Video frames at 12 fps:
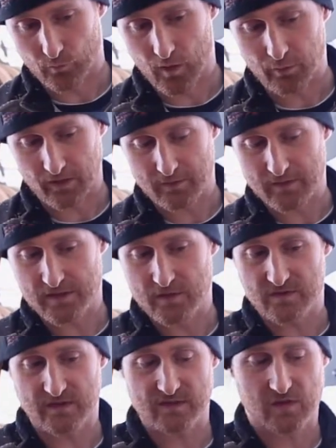what we're going to be
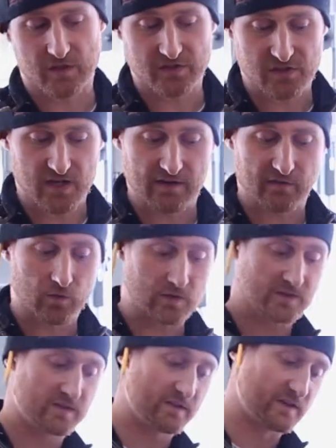using is called a shave
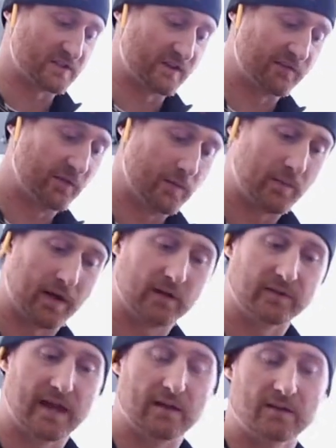horse. There's a foot
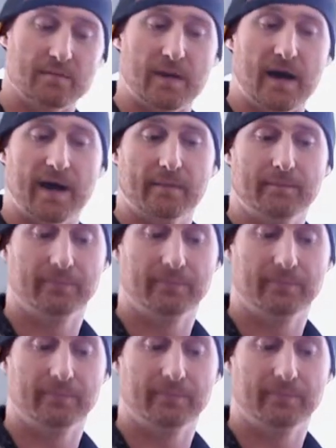pedal down at the bottom